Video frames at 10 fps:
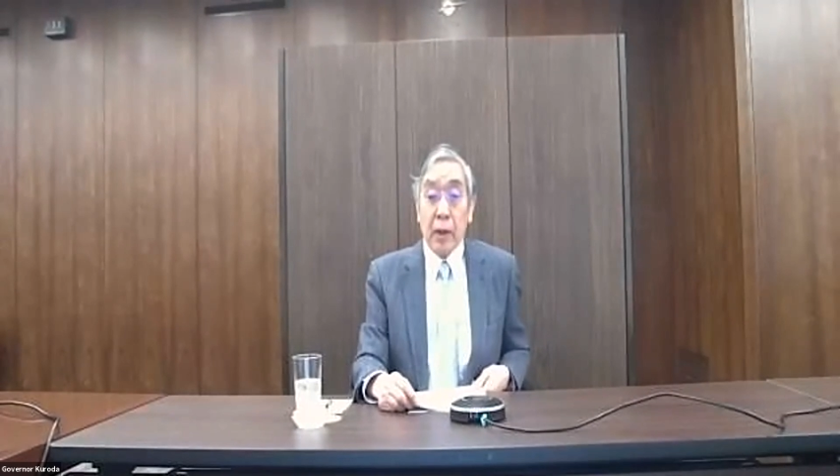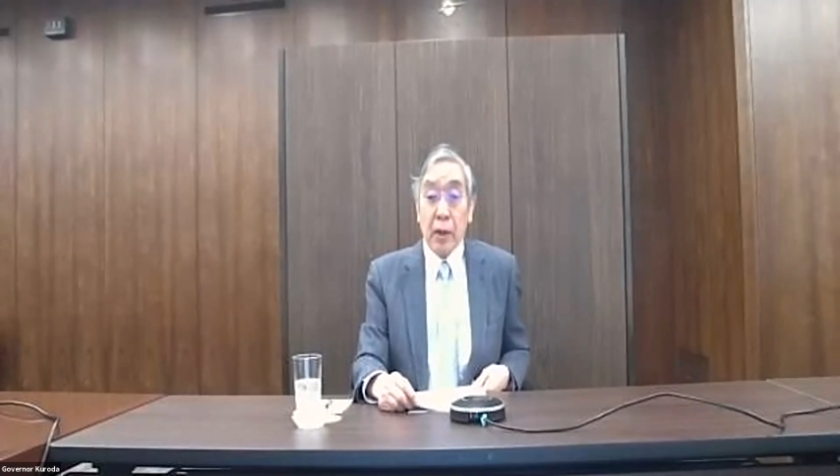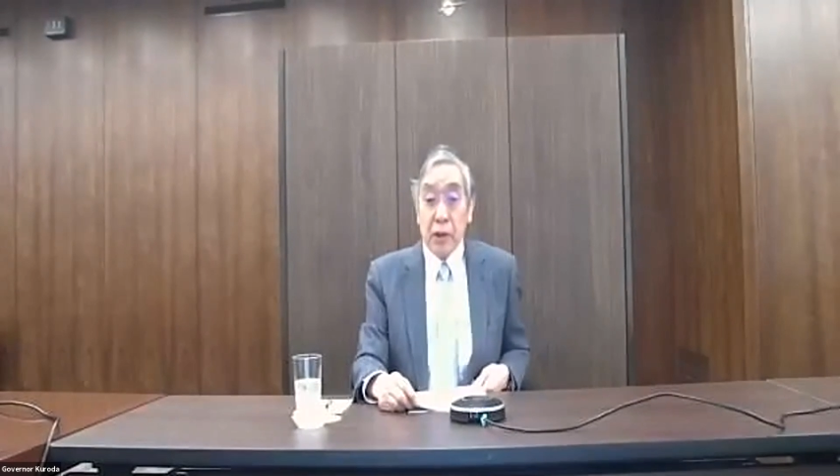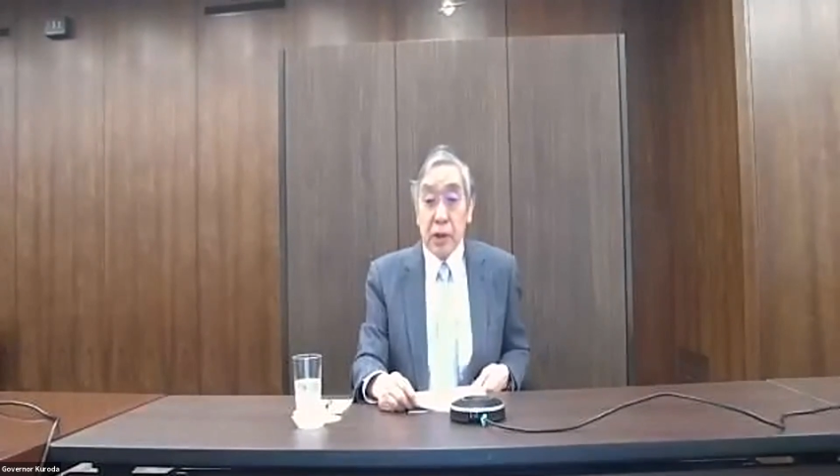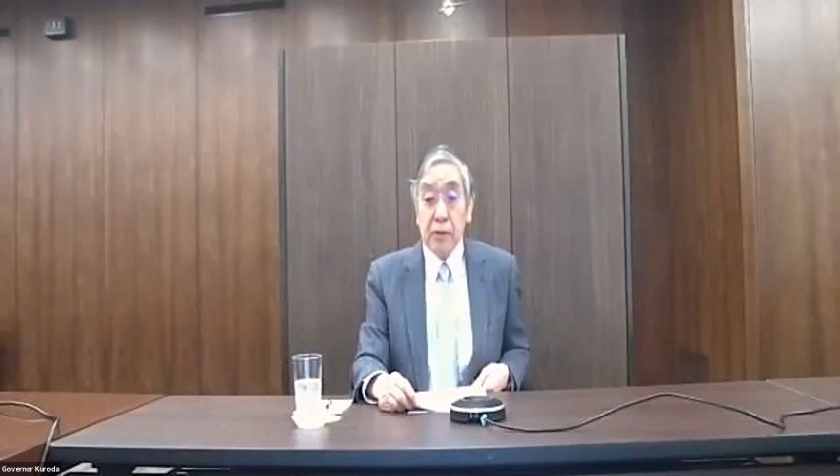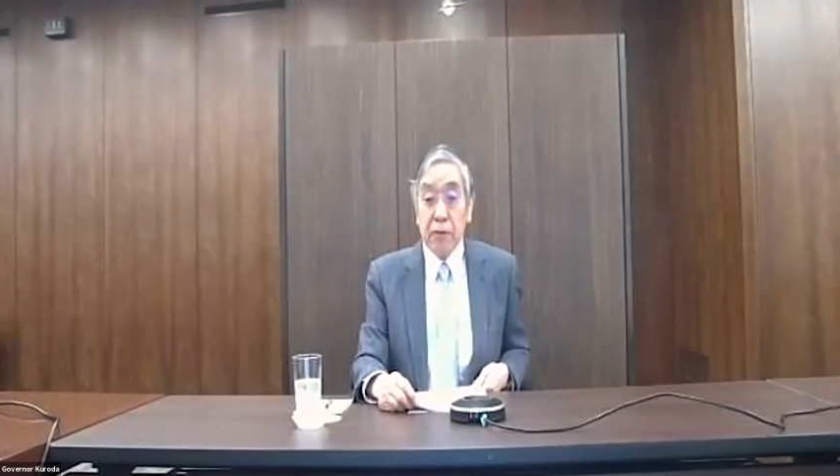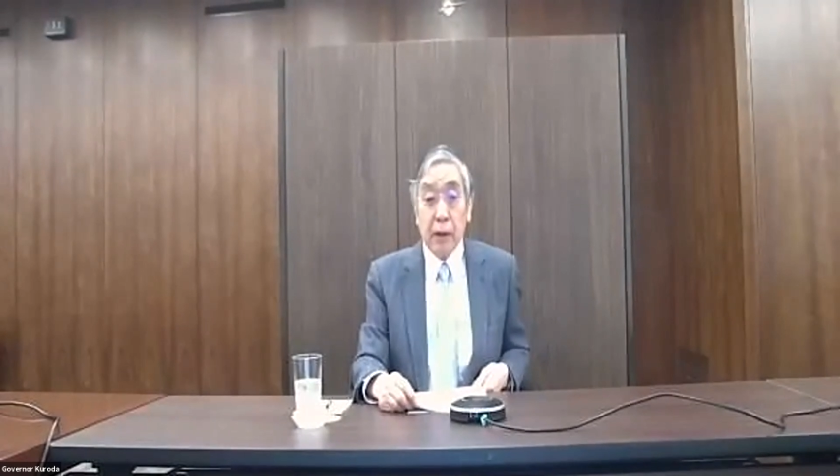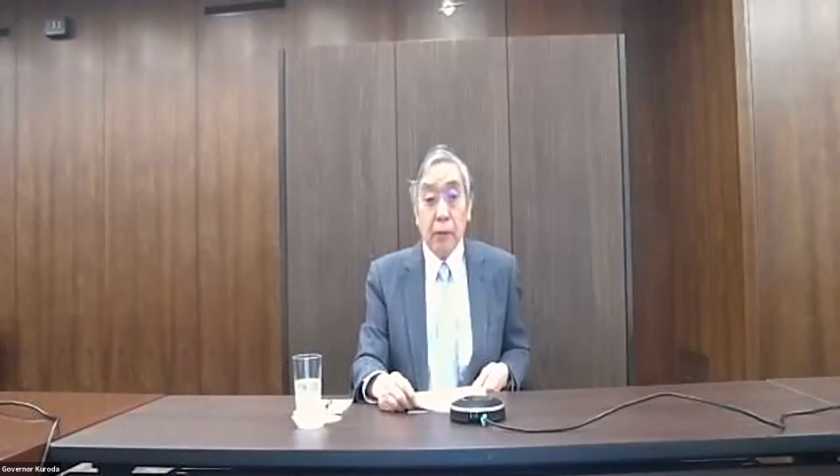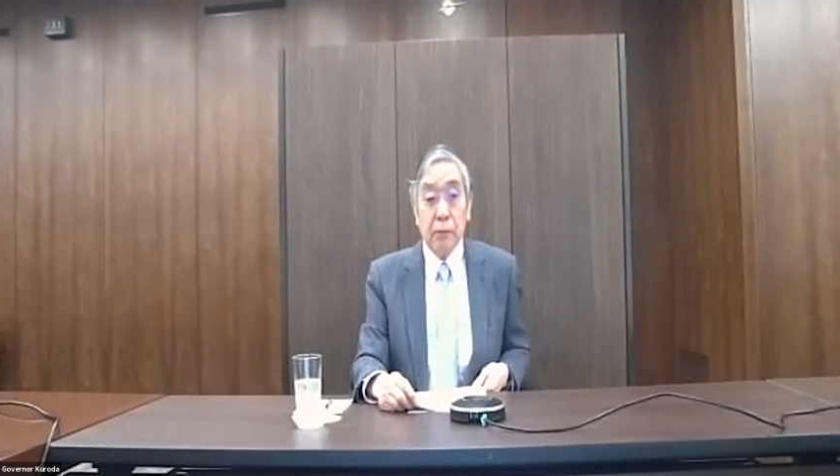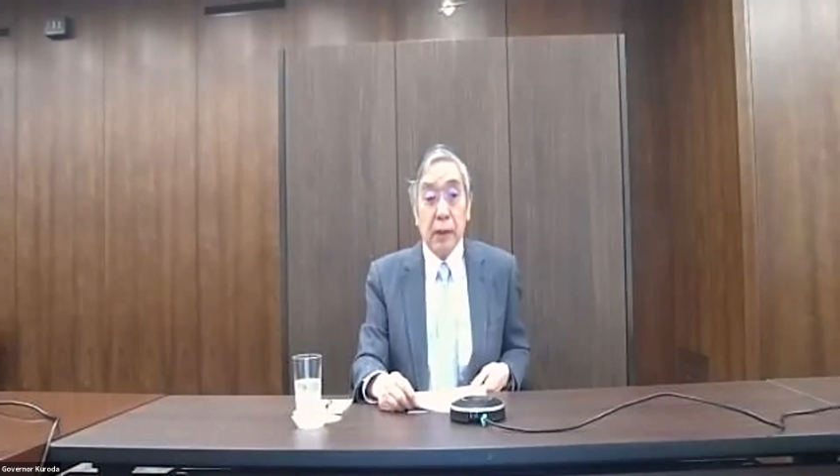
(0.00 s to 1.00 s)
These
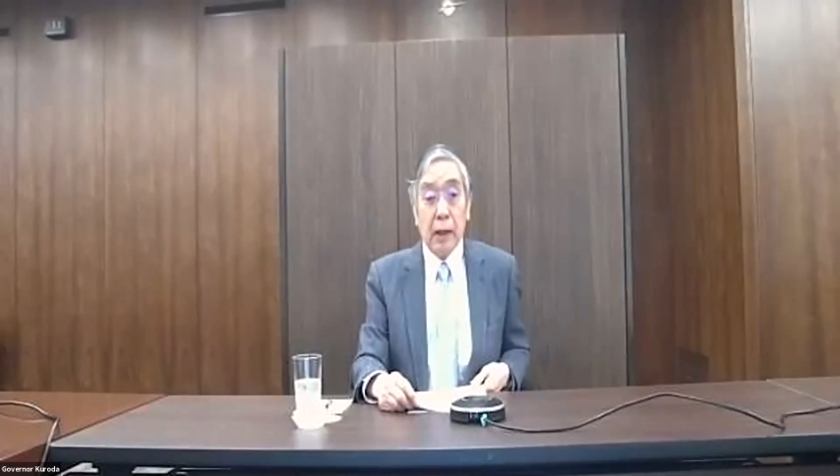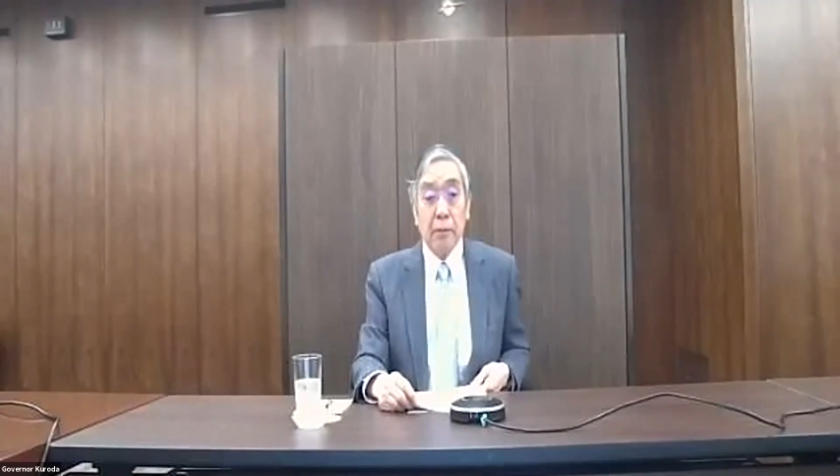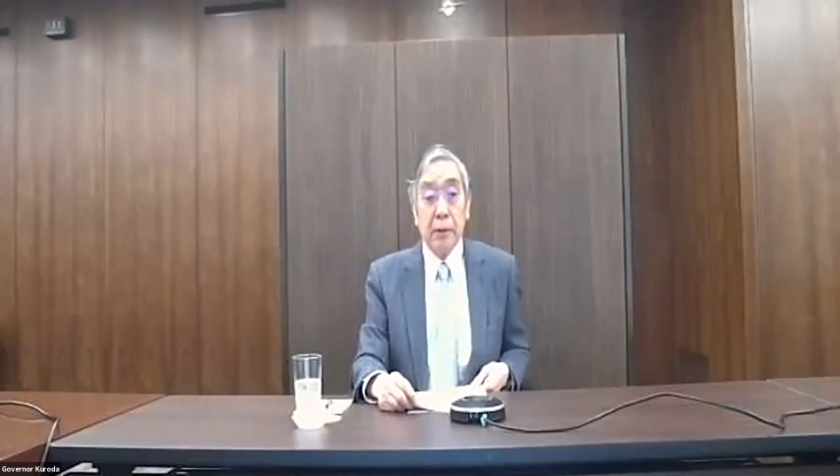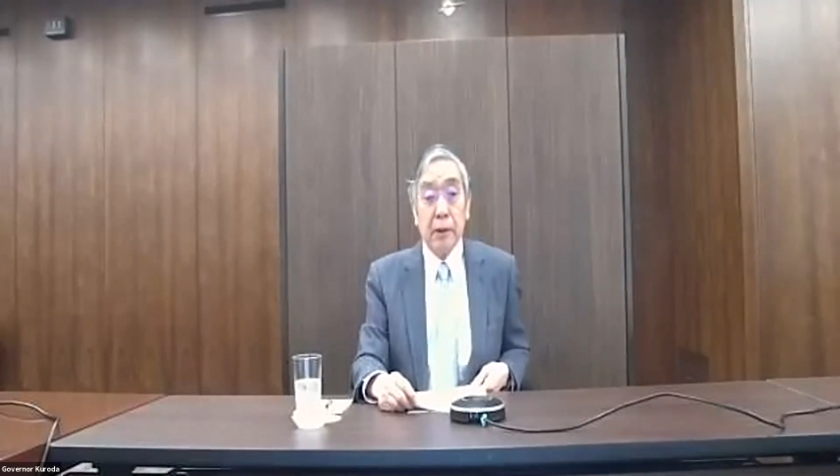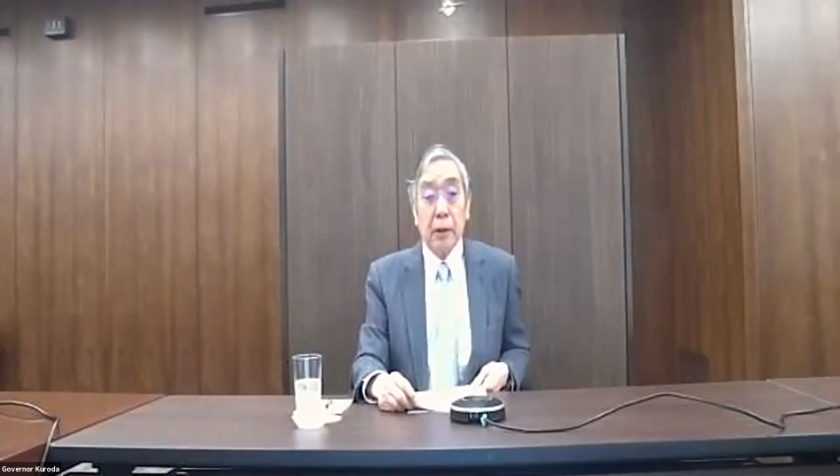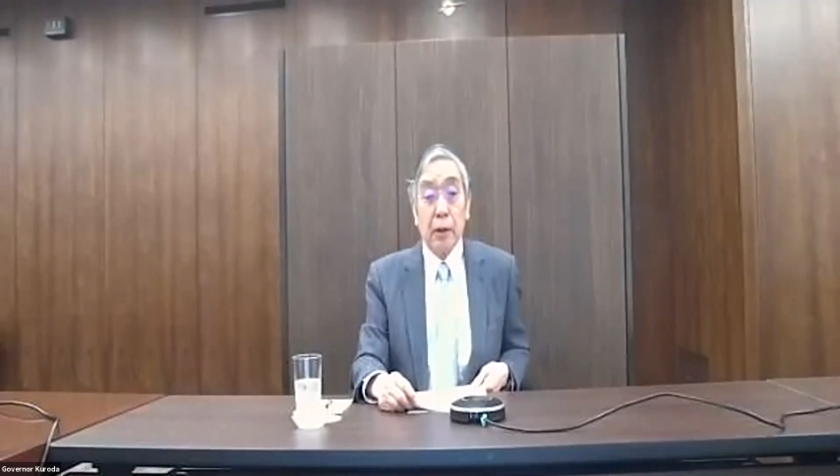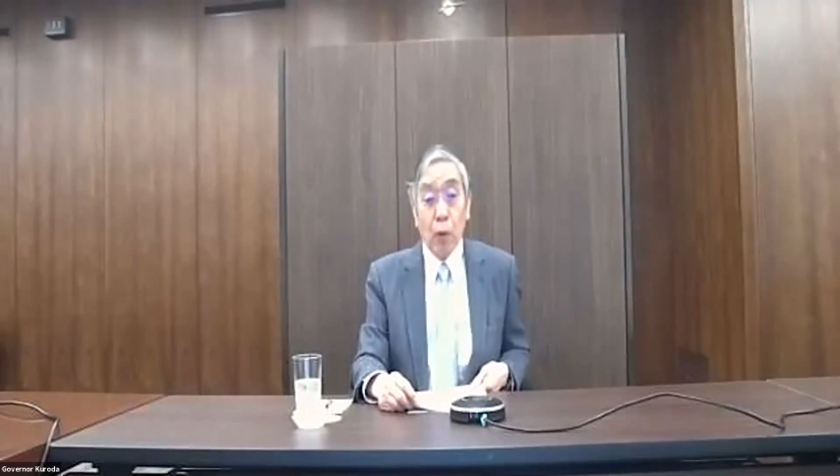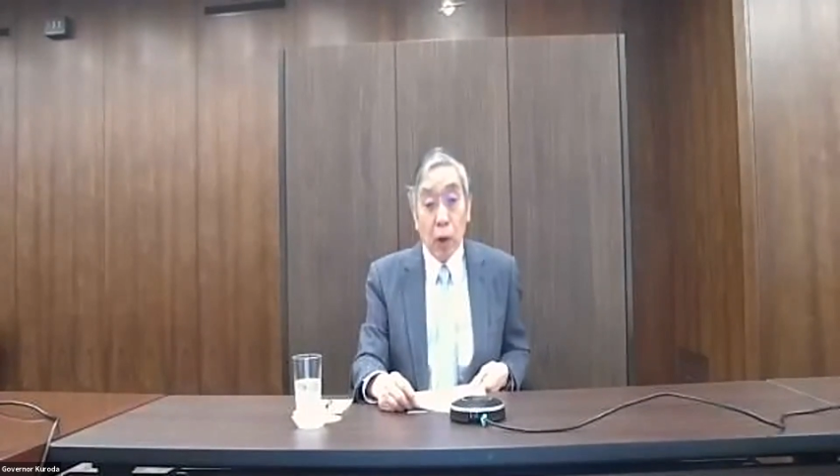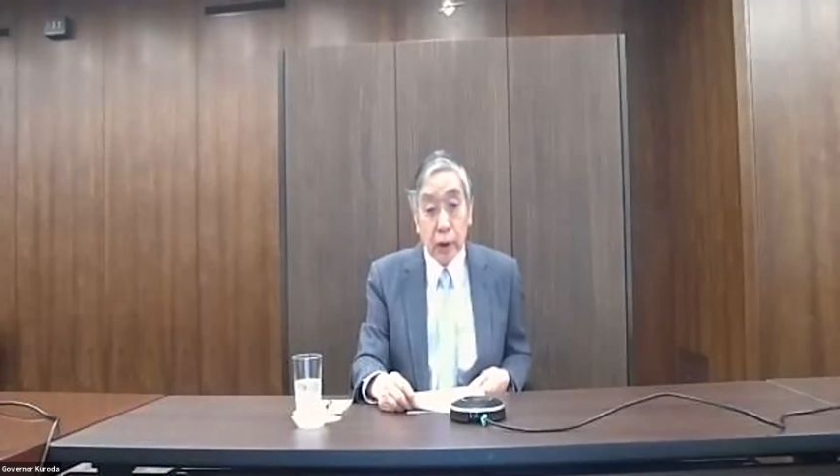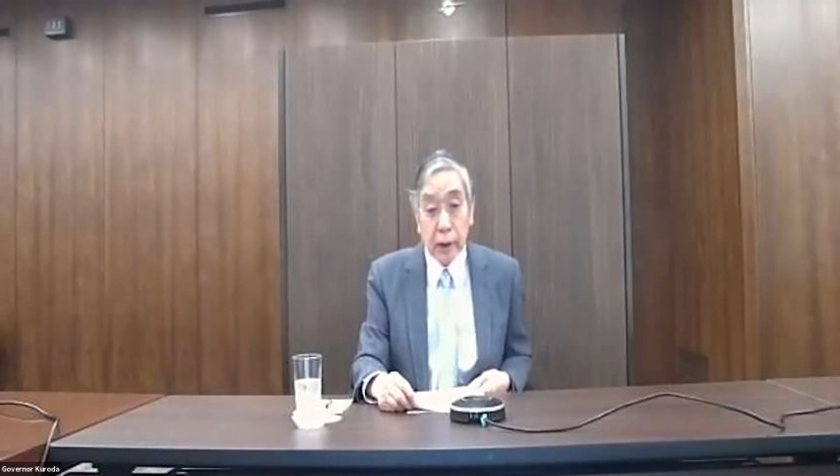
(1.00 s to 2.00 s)
firms have been
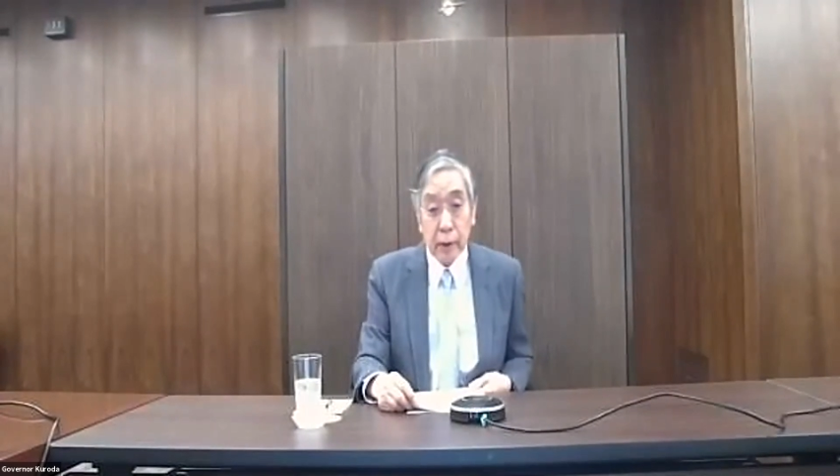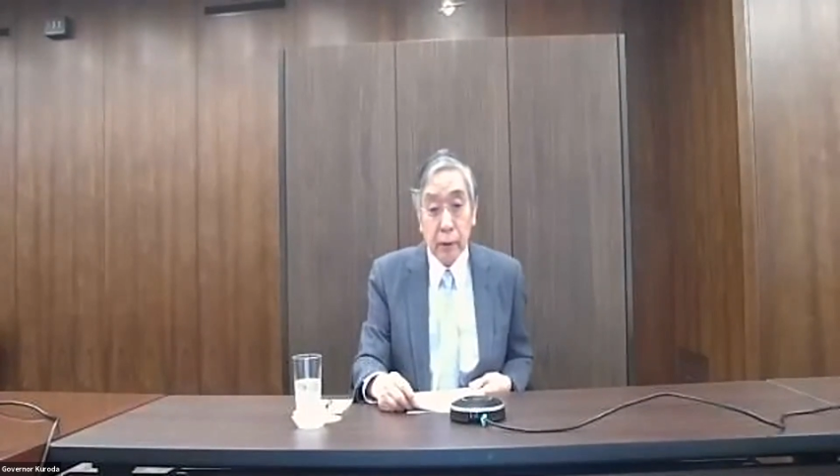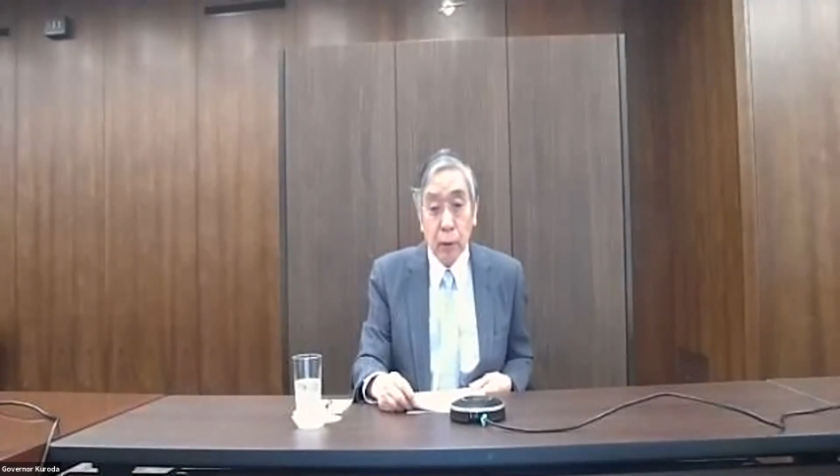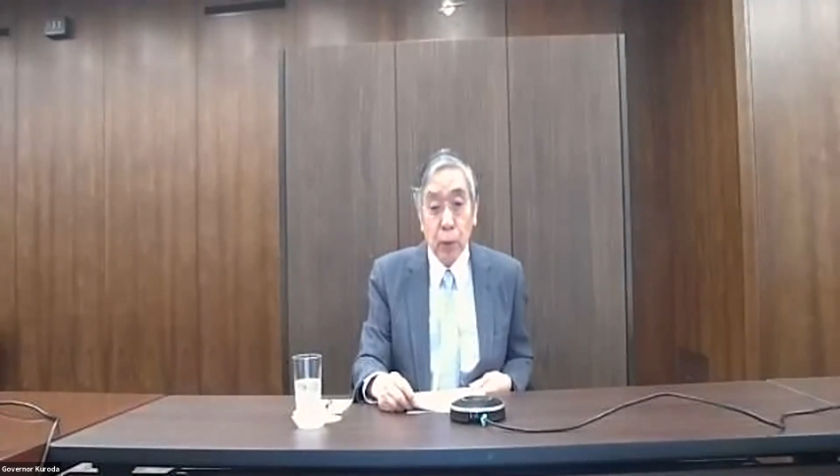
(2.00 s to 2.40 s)
rewarded